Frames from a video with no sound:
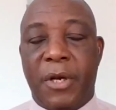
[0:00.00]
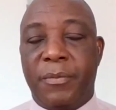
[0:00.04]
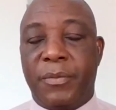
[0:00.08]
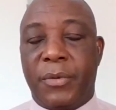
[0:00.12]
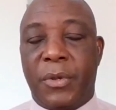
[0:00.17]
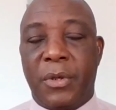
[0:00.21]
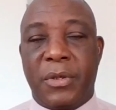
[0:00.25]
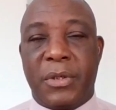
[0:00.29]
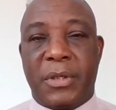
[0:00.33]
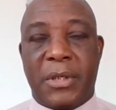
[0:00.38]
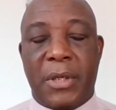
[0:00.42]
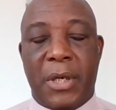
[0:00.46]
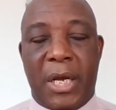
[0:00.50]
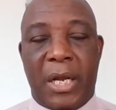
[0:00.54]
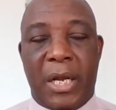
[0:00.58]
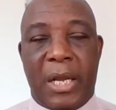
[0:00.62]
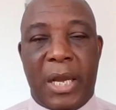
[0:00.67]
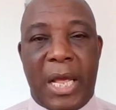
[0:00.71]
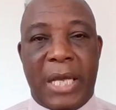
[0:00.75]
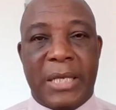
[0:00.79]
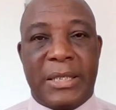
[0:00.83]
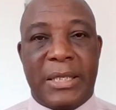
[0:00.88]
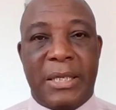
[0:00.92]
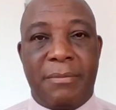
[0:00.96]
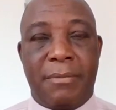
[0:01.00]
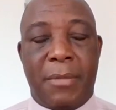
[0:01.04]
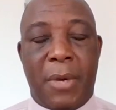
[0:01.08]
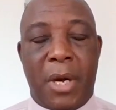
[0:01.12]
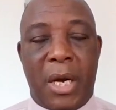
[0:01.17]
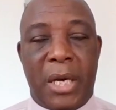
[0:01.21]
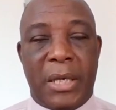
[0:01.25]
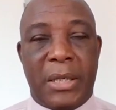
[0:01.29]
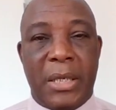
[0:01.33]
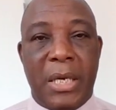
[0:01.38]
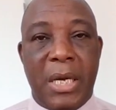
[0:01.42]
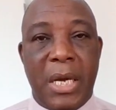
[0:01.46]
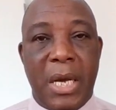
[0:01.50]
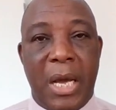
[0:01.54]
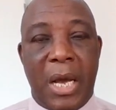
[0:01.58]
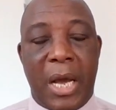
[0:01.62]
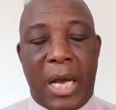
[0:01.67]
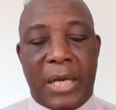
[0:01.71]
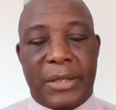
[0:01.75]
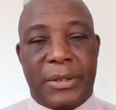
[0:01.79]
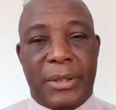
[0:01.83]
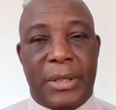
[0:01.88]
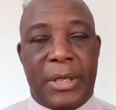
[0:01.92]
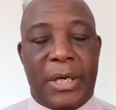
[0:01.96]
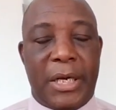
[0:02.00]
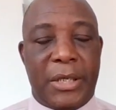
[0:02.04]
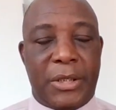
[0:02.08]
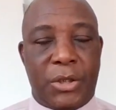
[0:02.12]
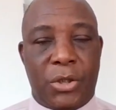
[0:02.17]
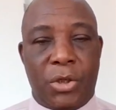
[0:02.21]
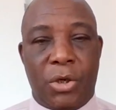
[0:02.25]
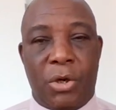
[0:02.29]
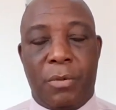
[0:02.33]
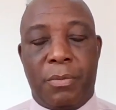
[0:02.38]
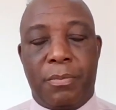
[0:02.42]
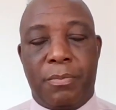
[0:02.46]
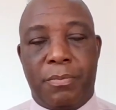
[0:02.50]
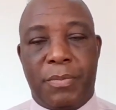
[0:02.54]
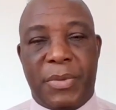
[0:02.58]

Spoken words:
Keep those headlines in mind as you get your